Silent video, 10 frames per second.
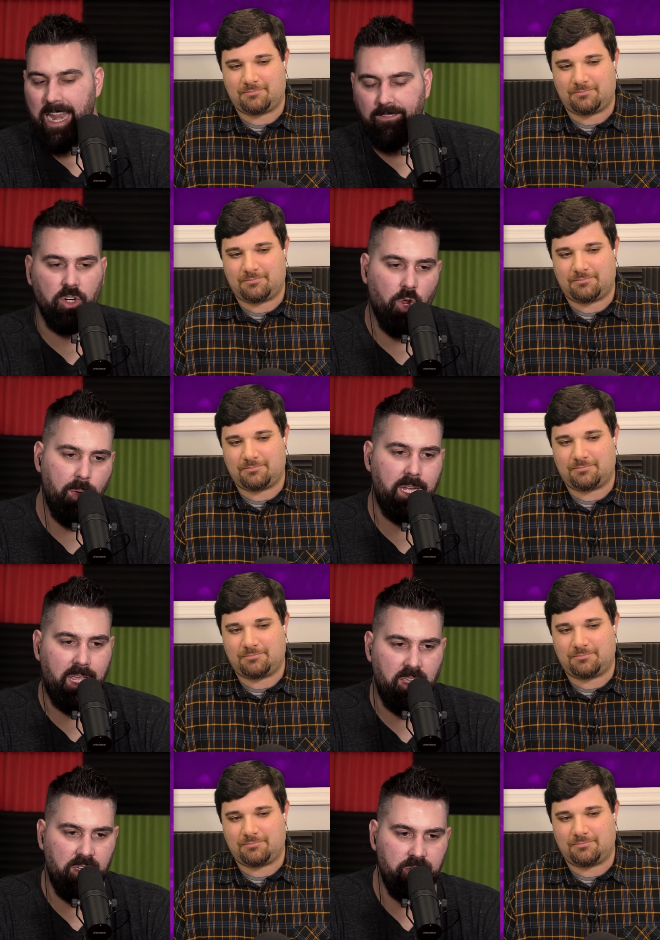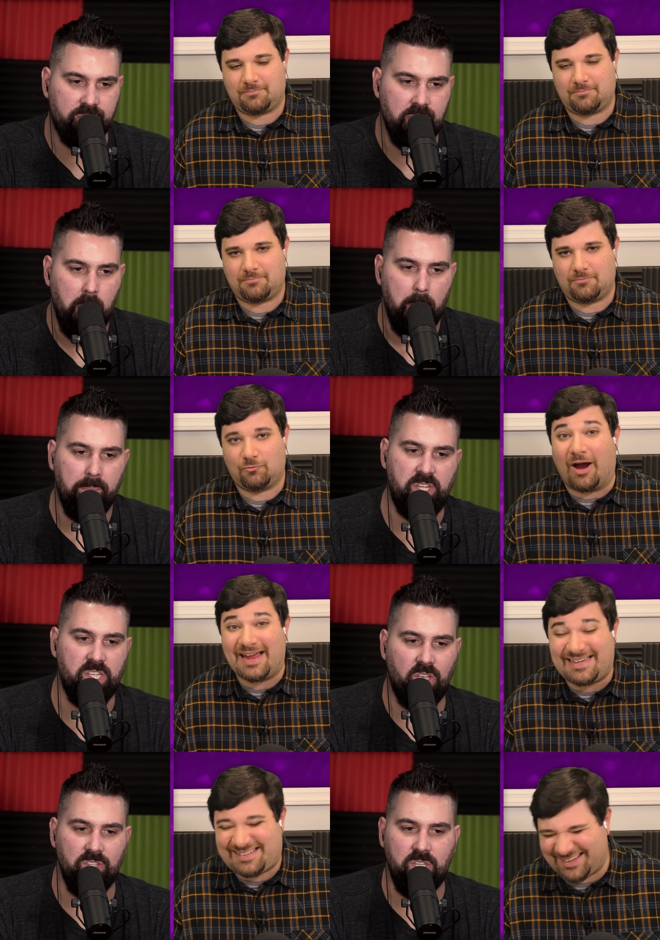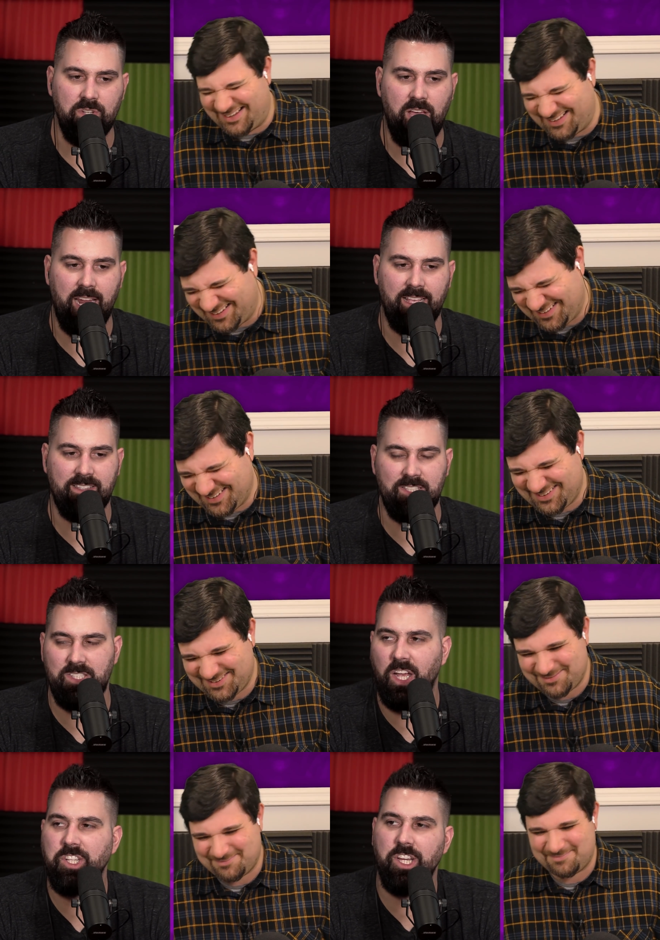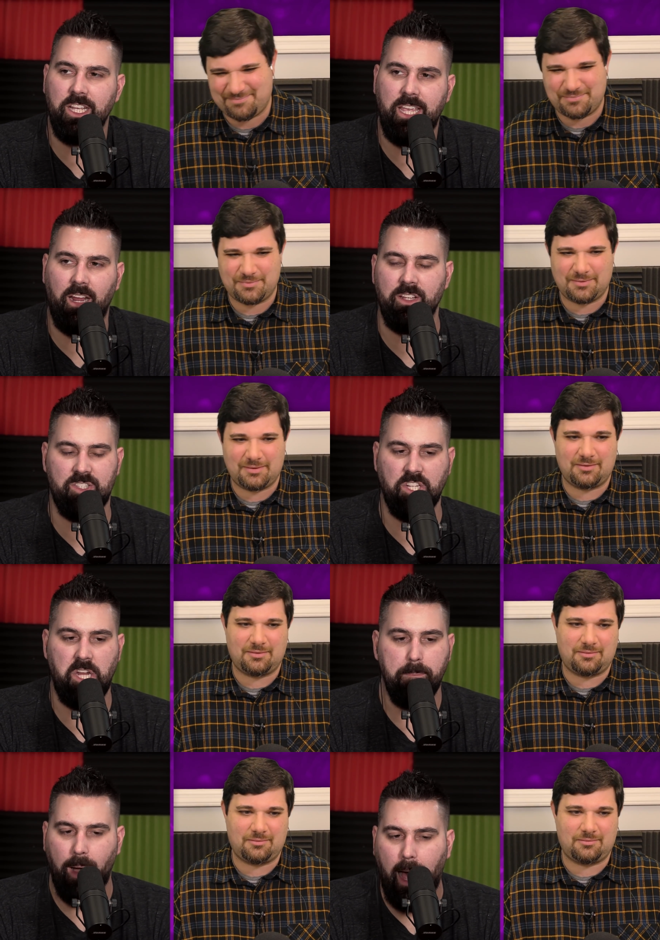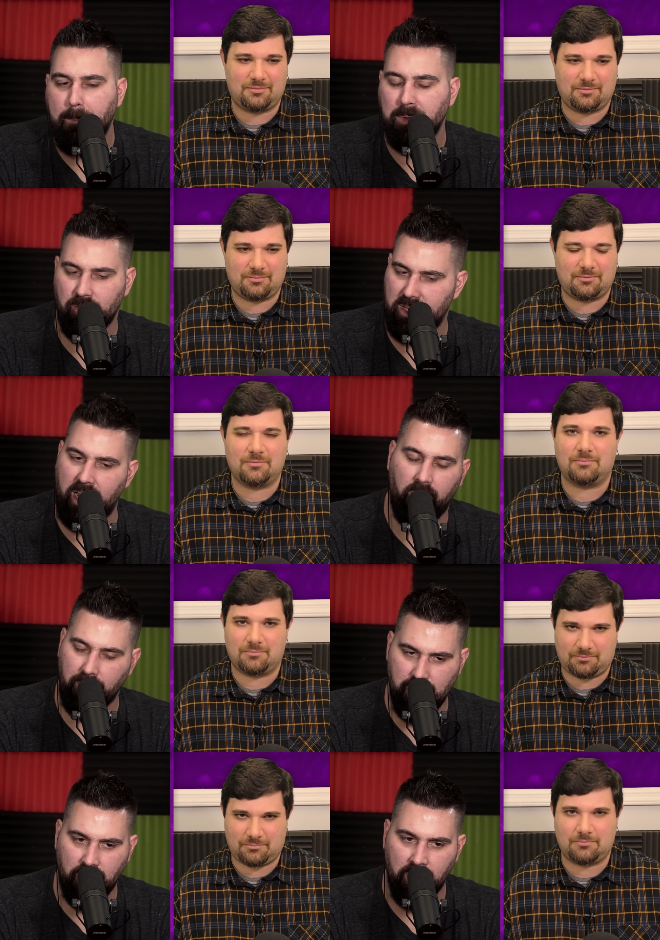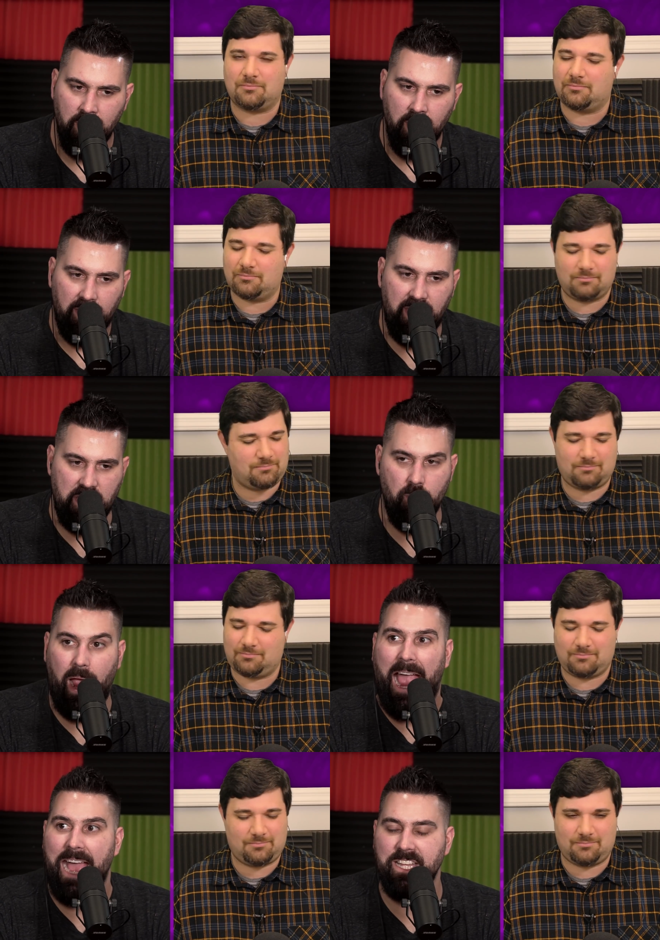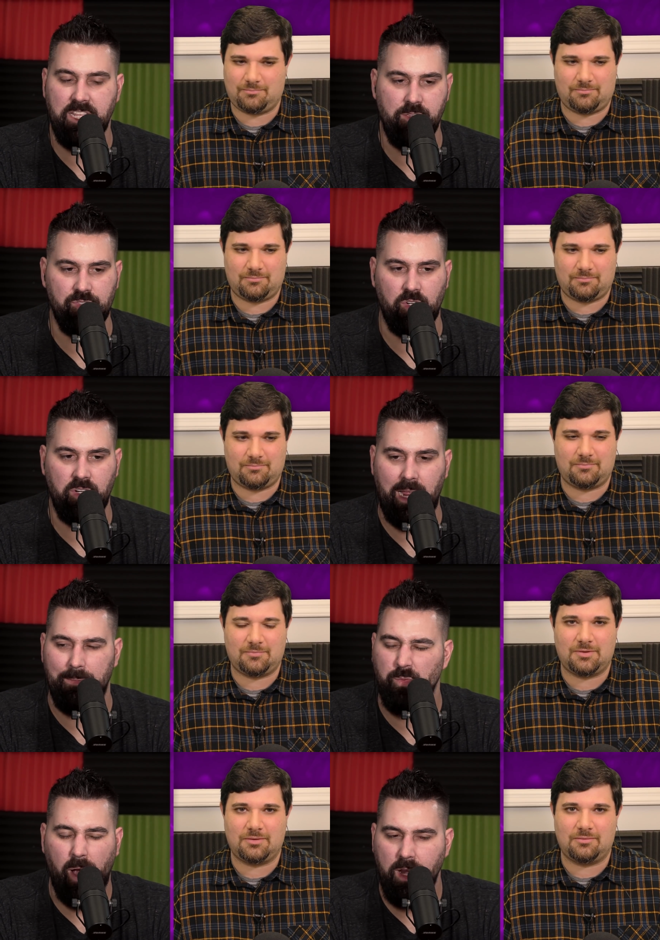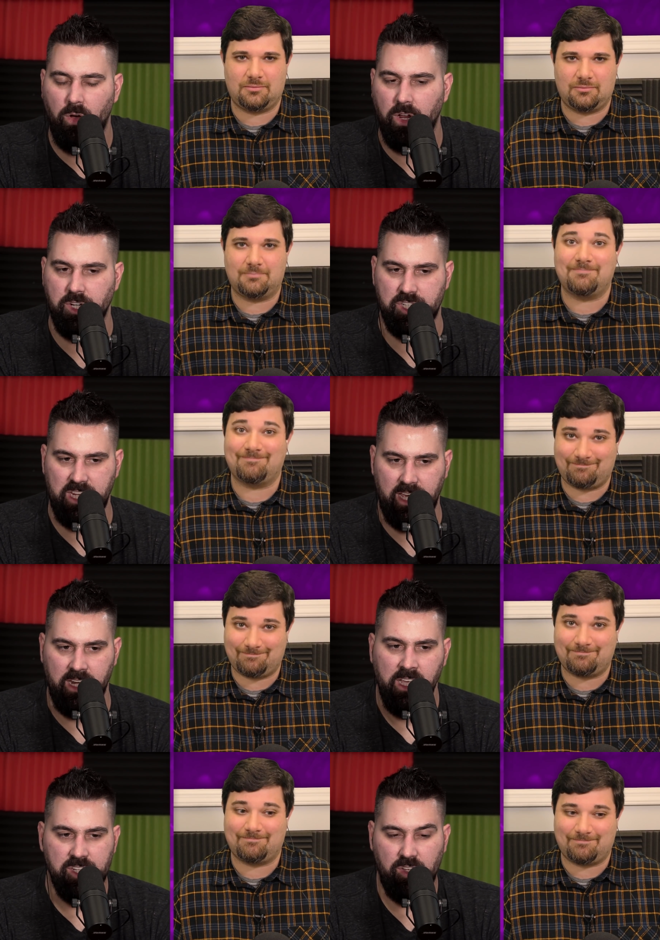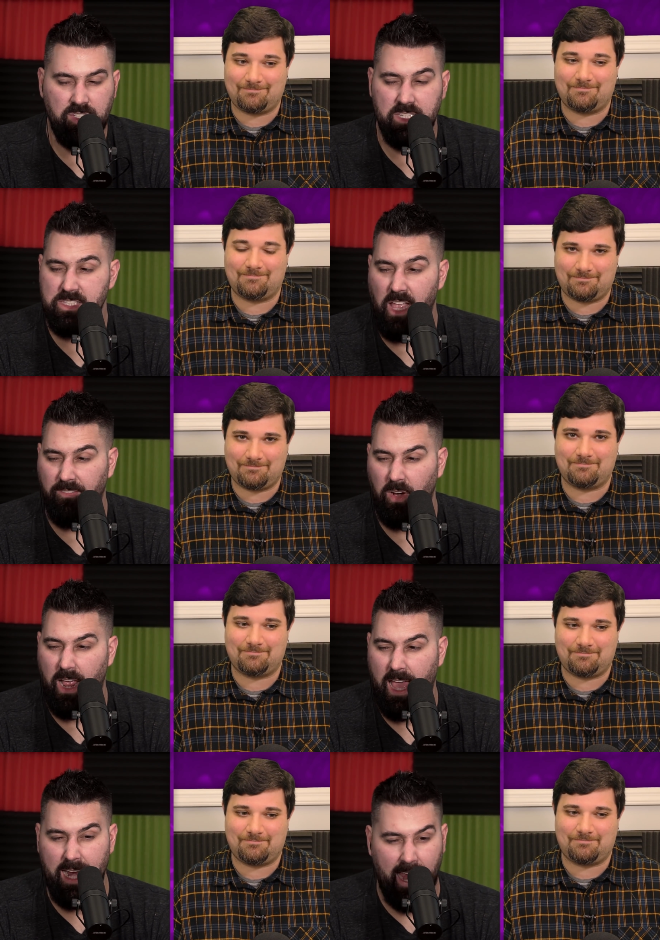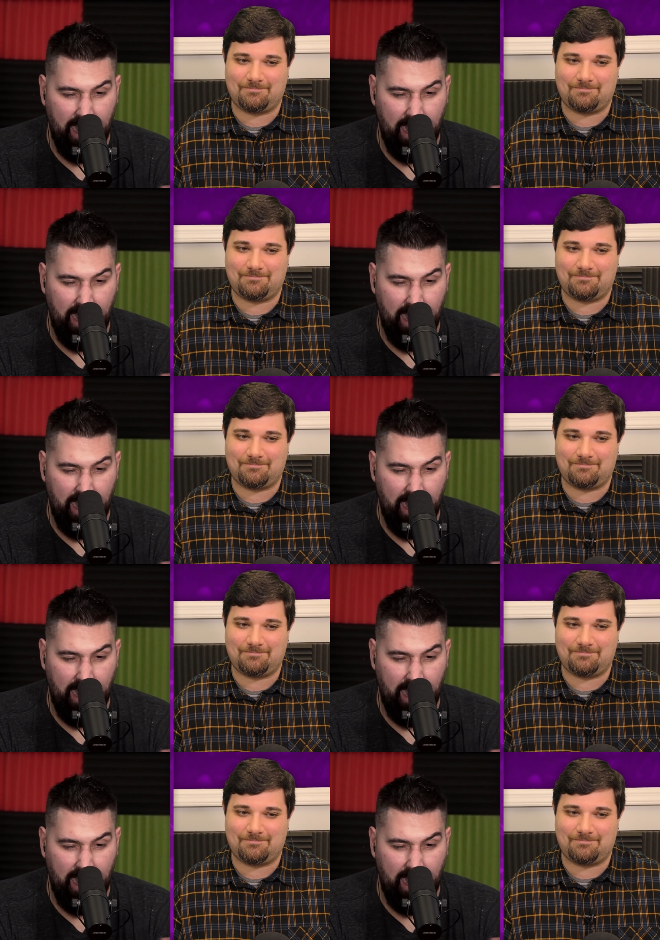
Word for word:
Speaker 1: never going to get used, but she's also not such a popular character that you had to use her name. That's why I don't understand. She also has never had